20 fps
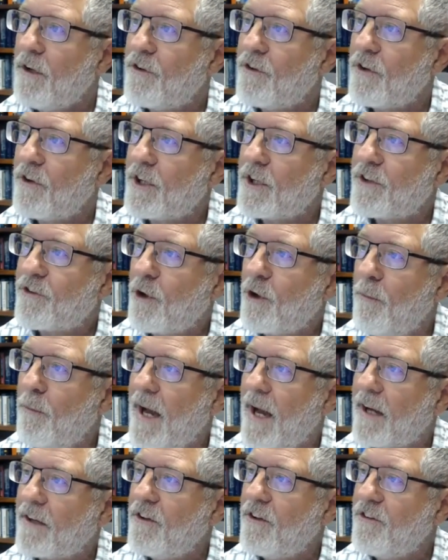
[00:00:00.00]
So let's go
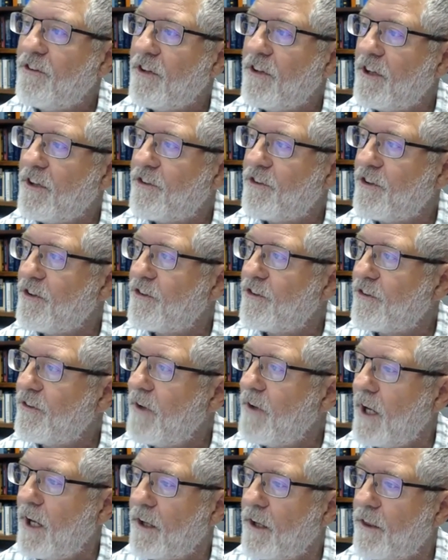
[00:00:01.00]
back to Genesis
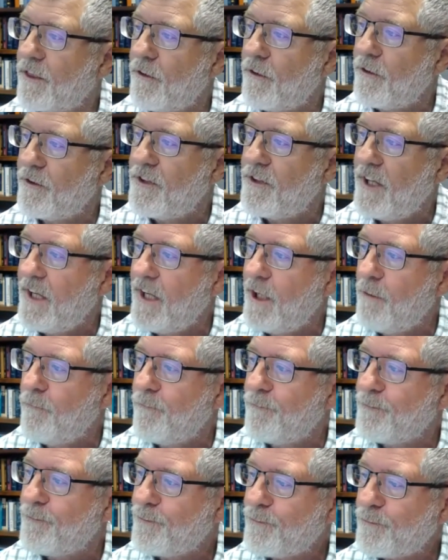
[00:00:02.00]

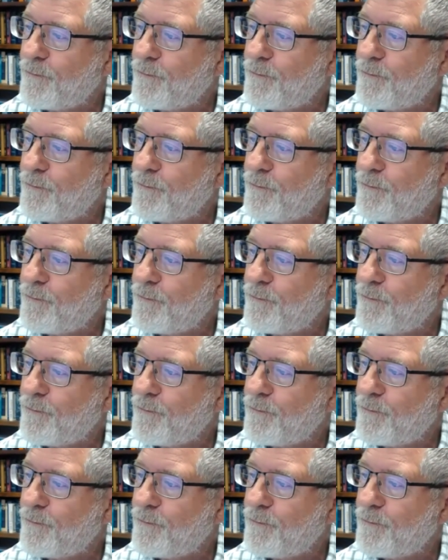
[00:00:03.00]
13.